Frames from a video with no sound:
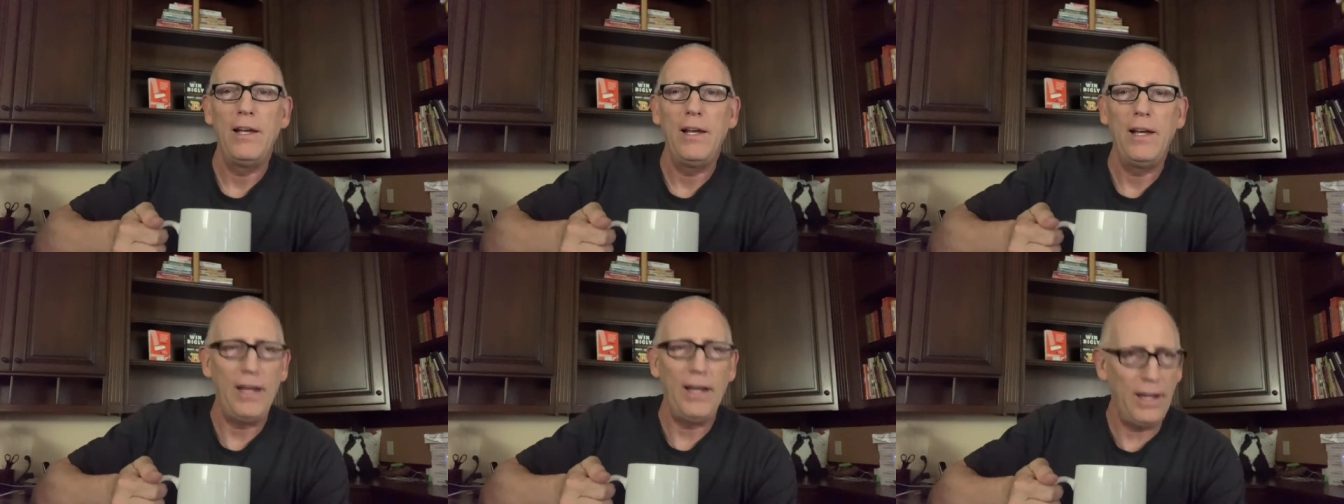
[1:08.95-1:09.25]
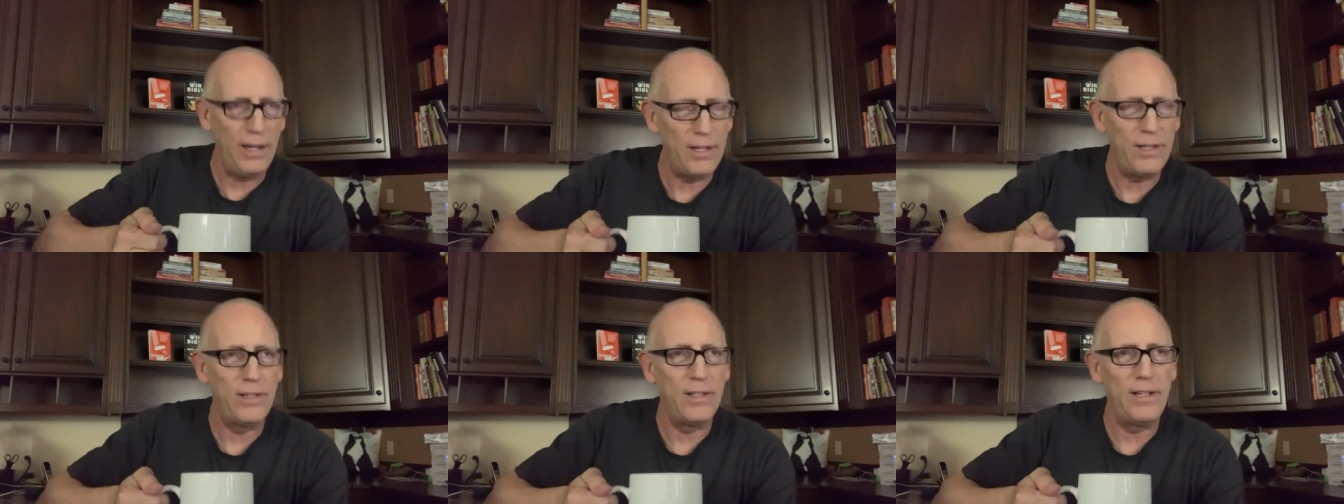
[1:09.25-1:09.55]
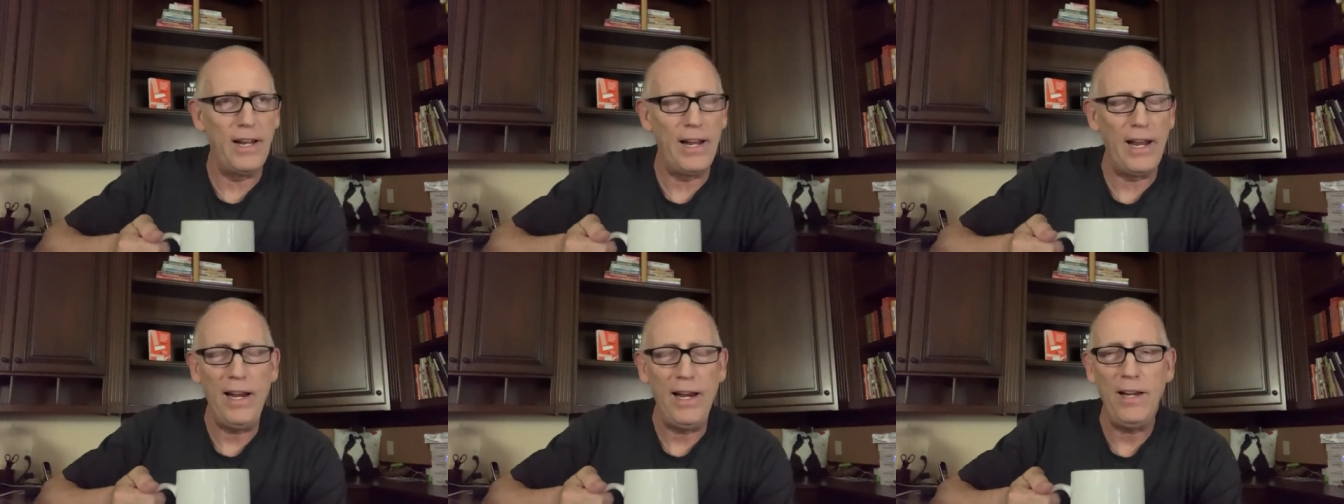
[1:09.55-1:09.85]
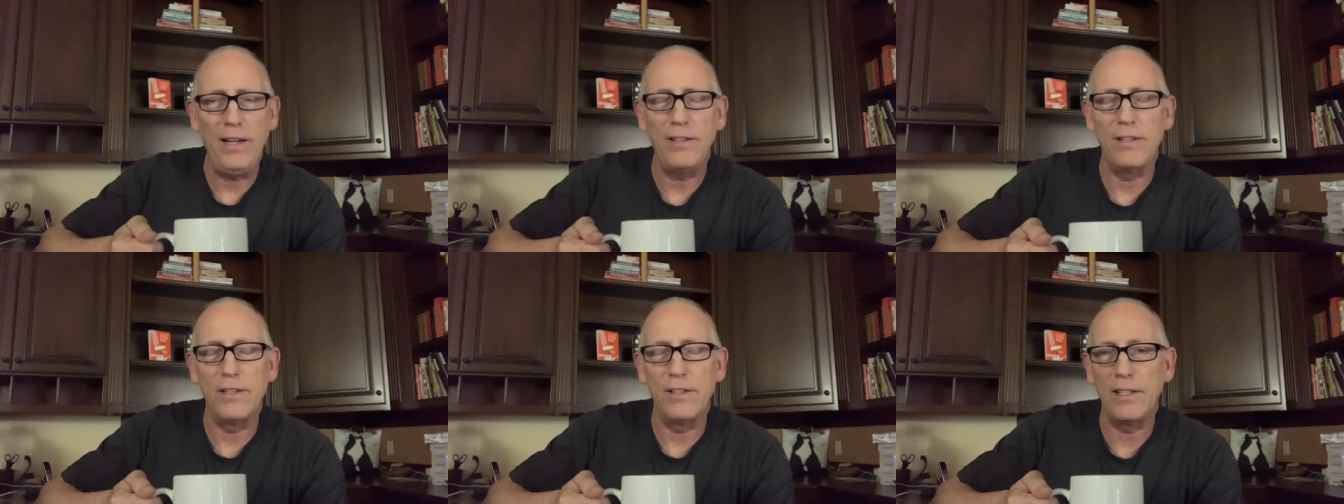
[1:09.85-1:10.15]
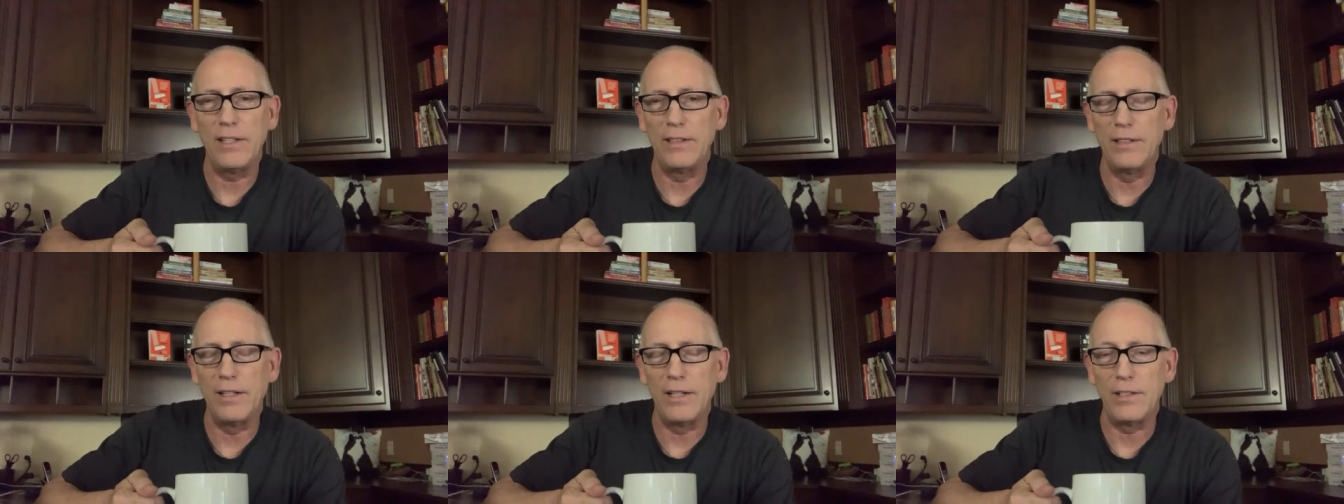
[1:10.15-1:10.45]
hit of the day, the
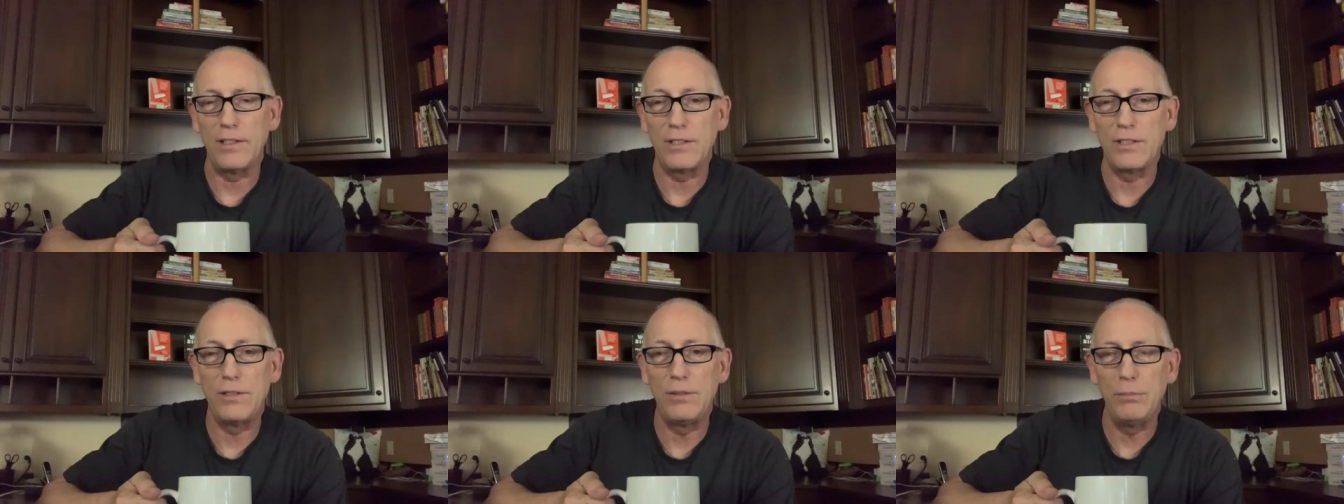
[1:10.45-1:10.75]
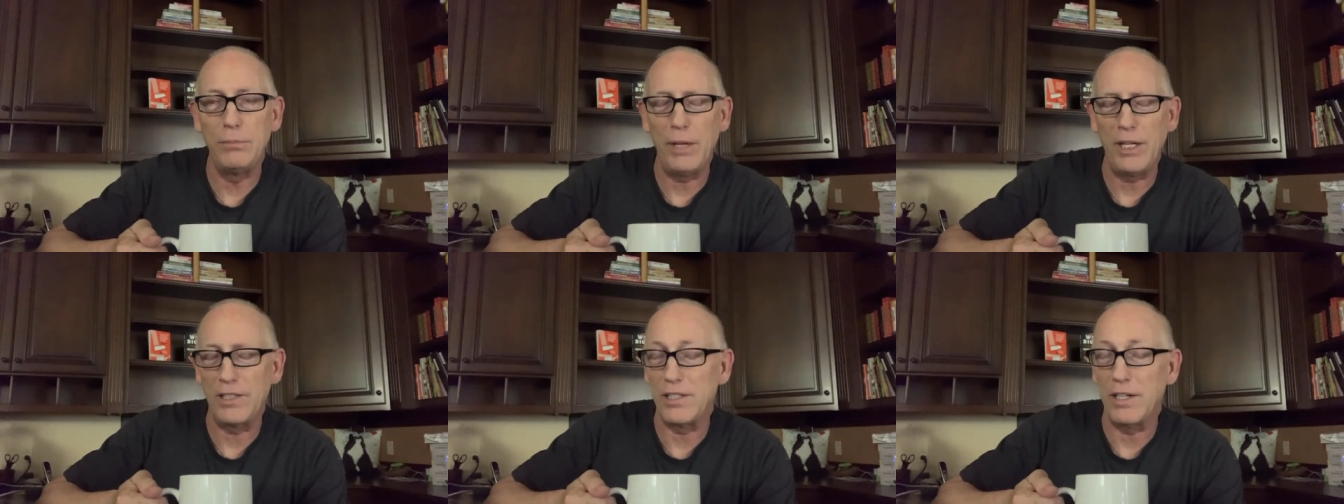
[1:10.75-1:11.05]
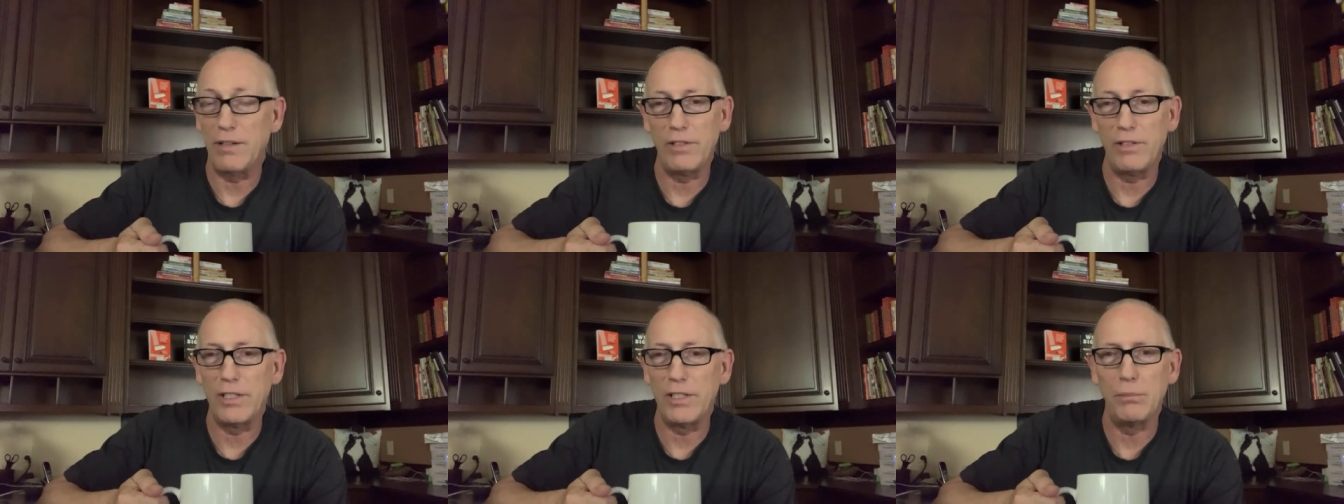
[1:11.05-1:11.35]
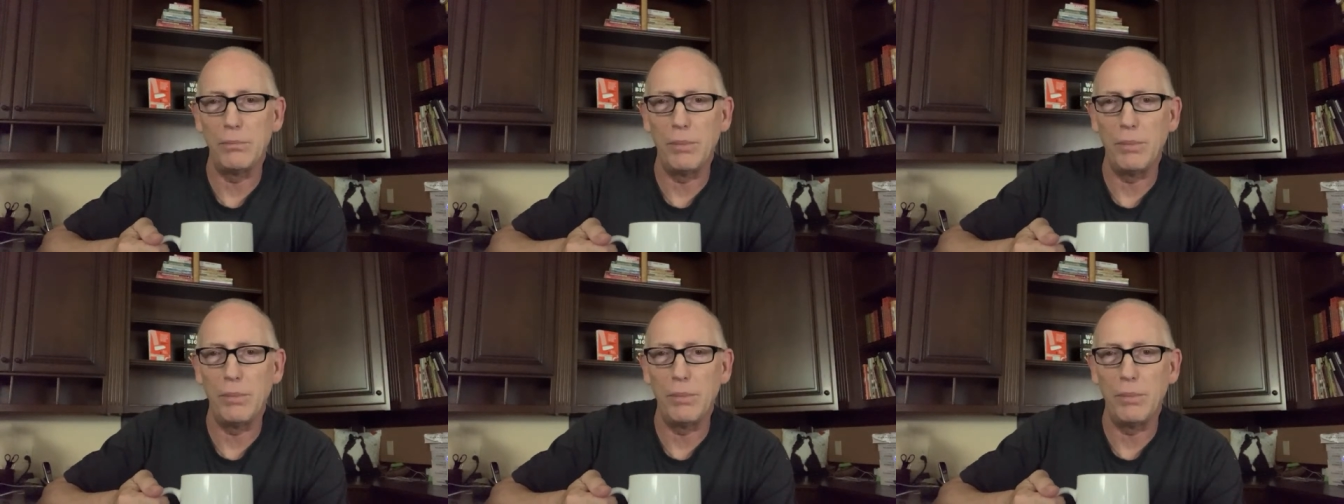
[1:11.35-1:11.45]
thing that makes everything